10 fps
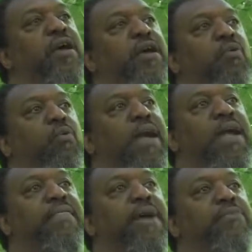in a
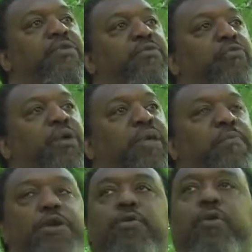way that was really
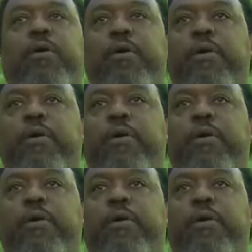pure.